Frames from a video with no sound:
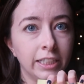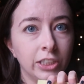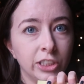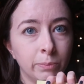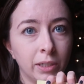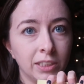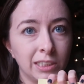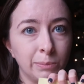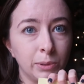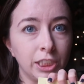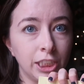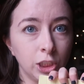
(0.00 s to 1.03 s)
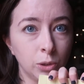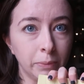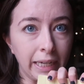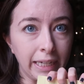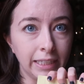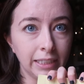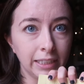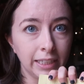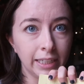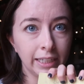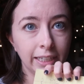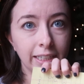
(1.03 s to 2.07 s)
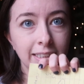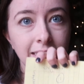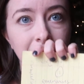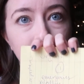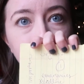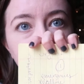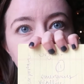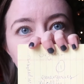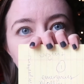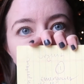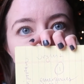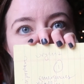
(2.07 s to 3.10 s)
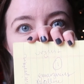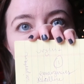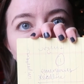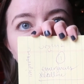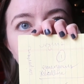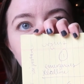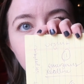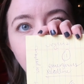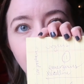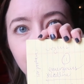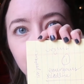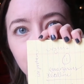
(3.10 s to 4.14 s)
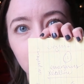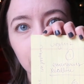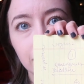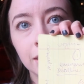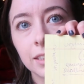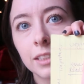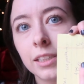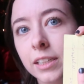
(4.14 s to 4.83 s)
irresponsible human is in number 2, the not urgent,